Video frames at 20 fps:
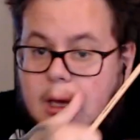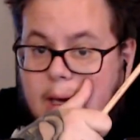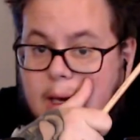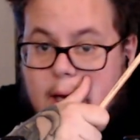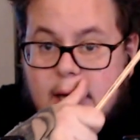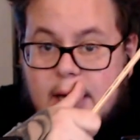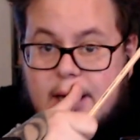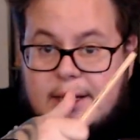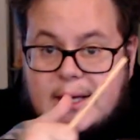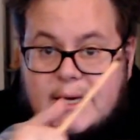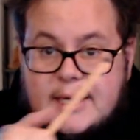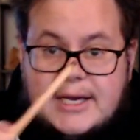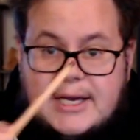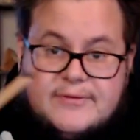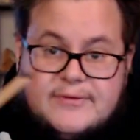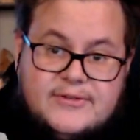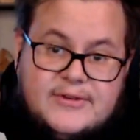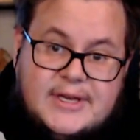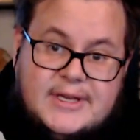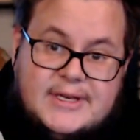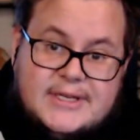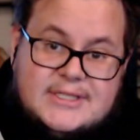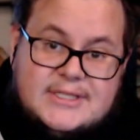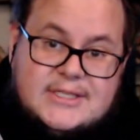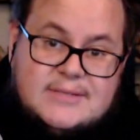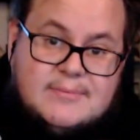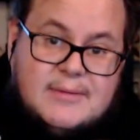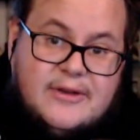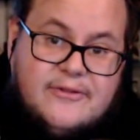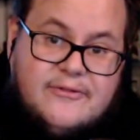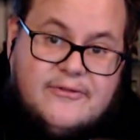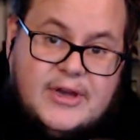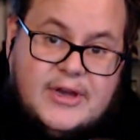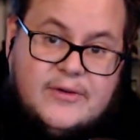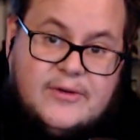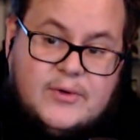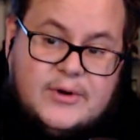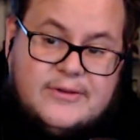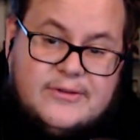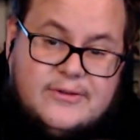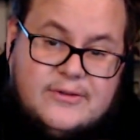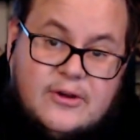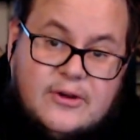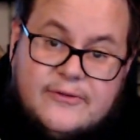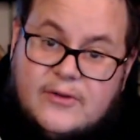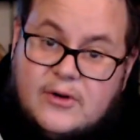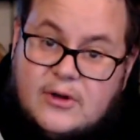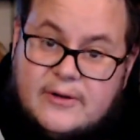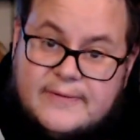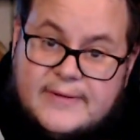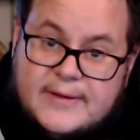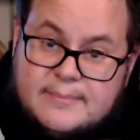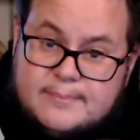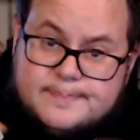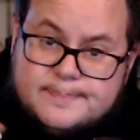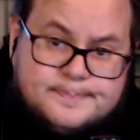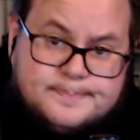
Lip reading: And I have to say this is my favorite of all of them.